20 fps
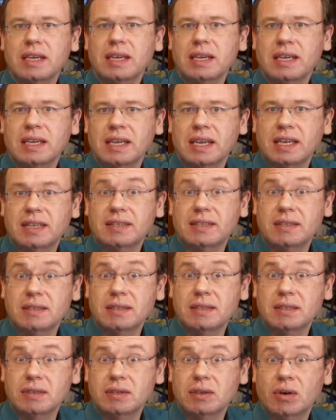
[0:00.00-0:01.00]
It has
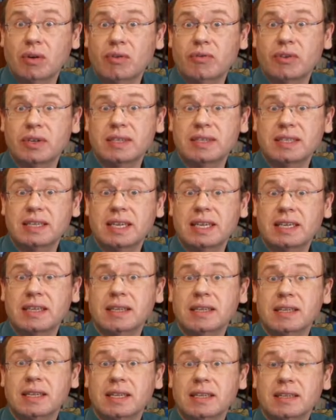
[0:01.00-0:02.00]
surface
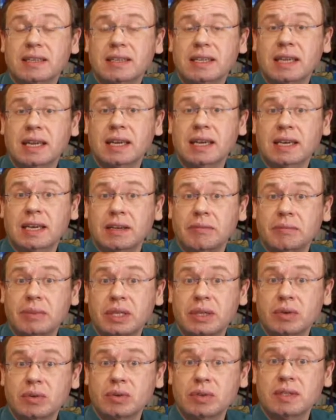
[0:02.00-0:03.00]
data that then can be
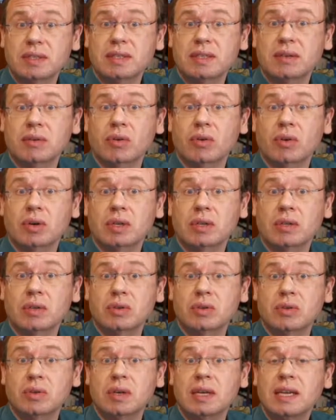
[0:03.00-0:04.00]
used in order
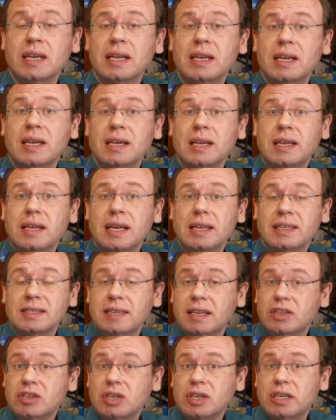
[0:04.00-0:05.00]
to
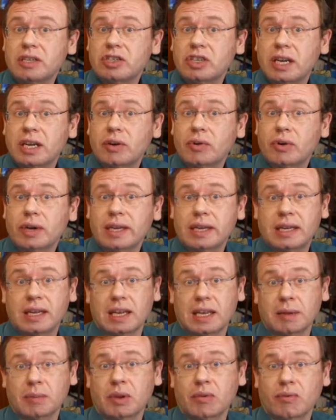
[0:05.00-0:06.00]
essentially generate
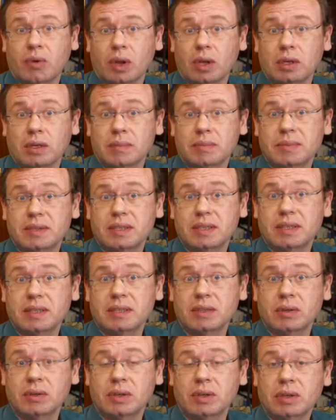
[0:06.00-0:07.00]
label volumes.
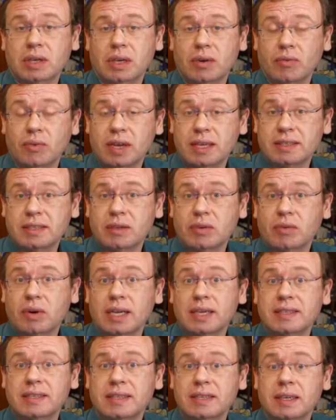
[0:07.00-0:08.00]
So you can
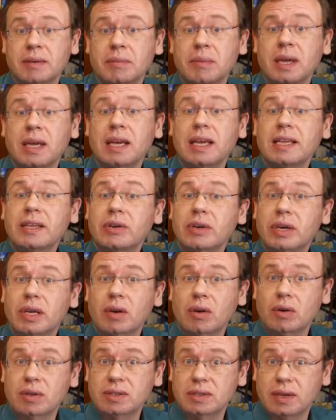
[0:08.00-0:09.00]
rasterize them, you can
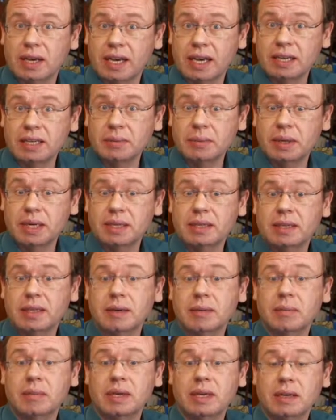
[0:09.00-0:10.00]
also animate
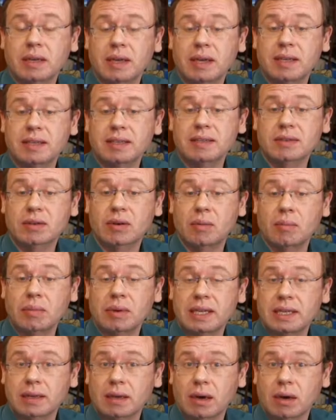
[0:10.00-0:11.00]
them, it has
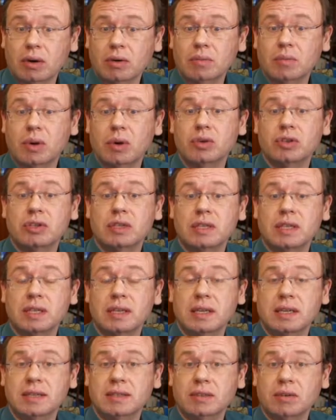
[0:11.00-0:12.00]
complete heart motion, it
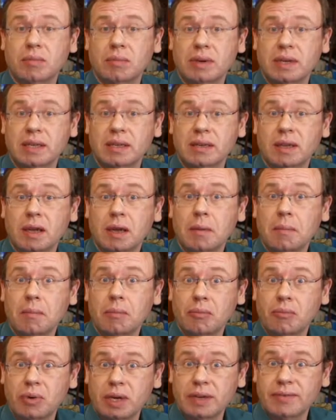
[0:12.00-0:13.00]
has complete
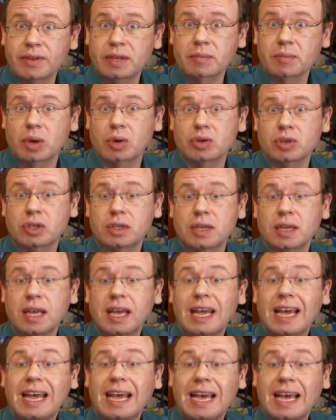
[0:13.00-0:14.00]
breathing motion,
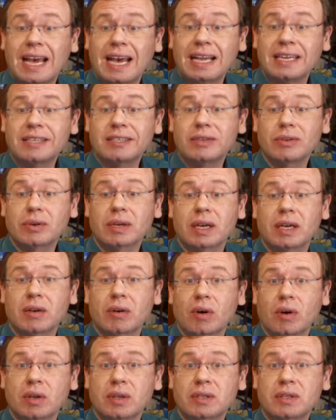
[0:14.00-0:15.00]
and you can
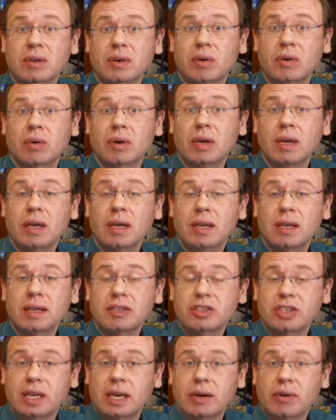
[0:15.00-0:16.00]
also
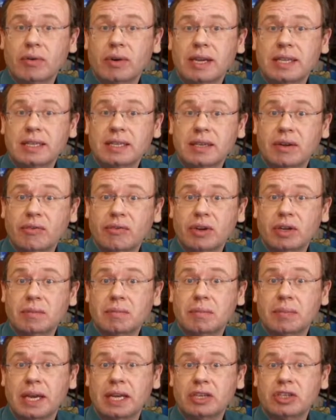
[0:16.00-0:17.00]
generate
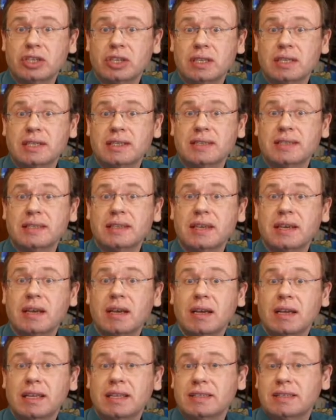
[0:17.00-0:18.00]
different patients,
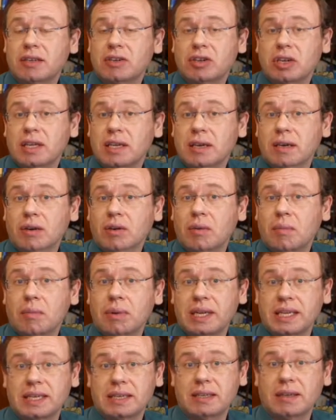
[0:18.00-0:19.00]
essentially a
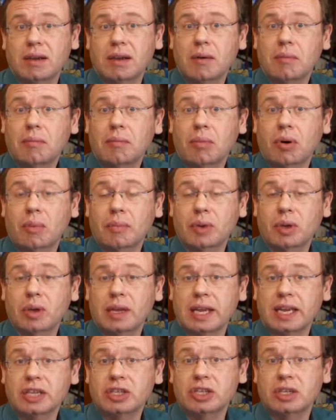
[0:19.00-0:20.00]
complete
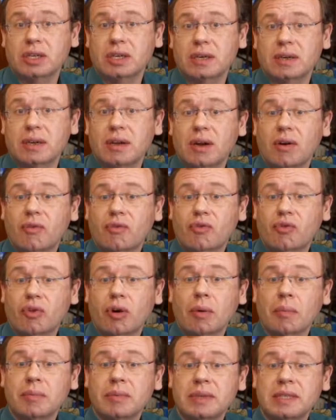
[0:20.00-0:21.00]
population
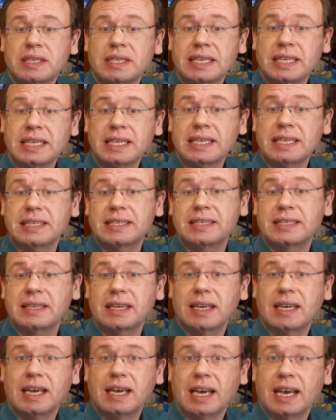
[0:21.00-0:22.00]
from these
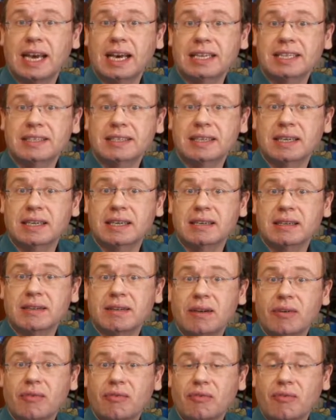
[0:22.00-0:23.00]
XCAT
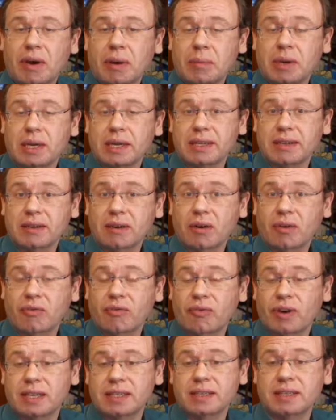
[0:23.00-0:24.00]
family of
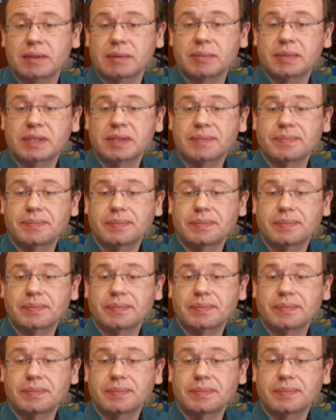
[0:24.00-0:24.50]
phantoms.